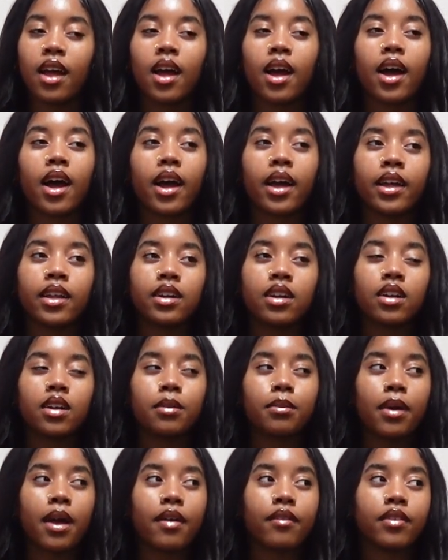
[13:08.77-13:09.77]
I ended up
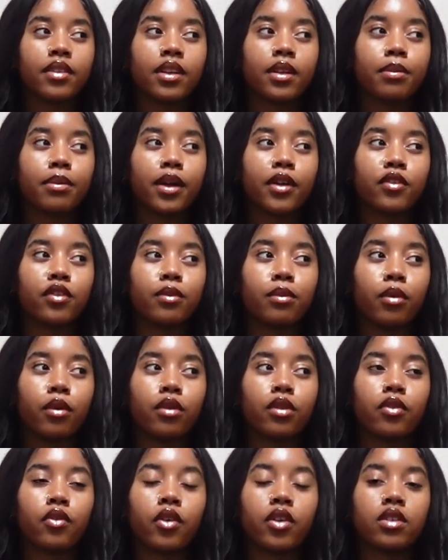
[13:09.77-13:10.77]
having to pay for both
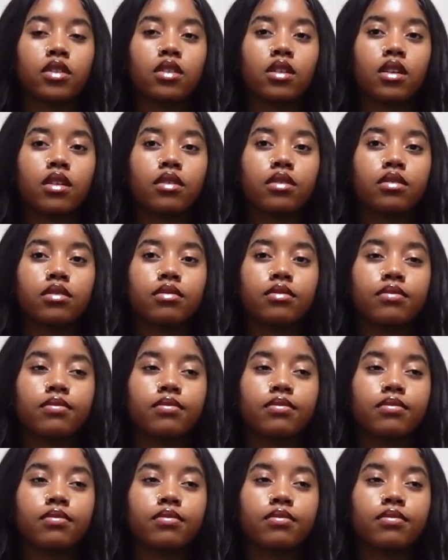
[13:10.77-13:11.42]
of our stuff.